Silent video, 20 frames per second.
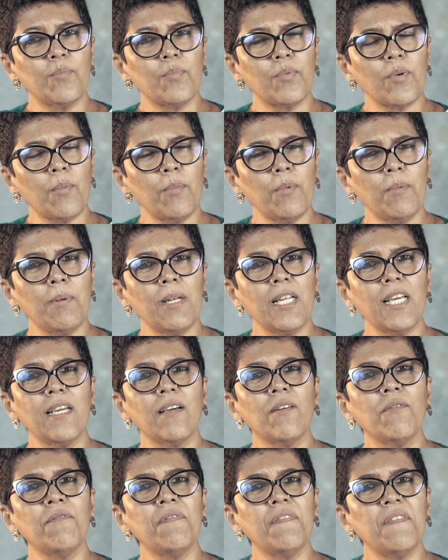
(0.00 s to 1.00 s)
probably
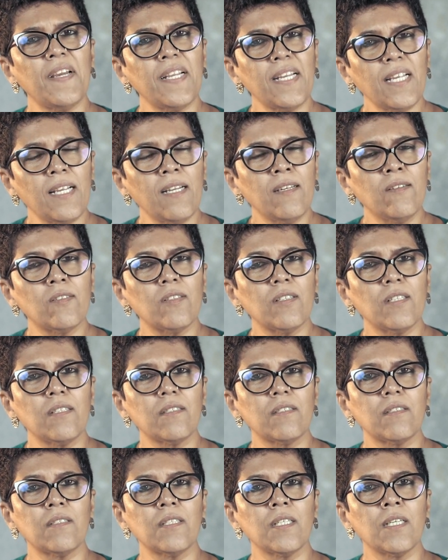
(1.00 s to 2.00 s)
a very
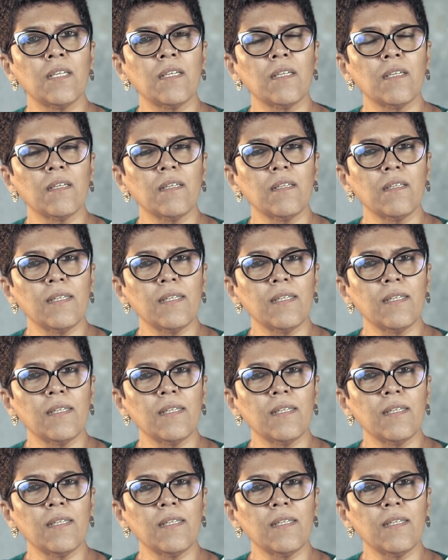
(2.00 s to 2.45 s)
interesting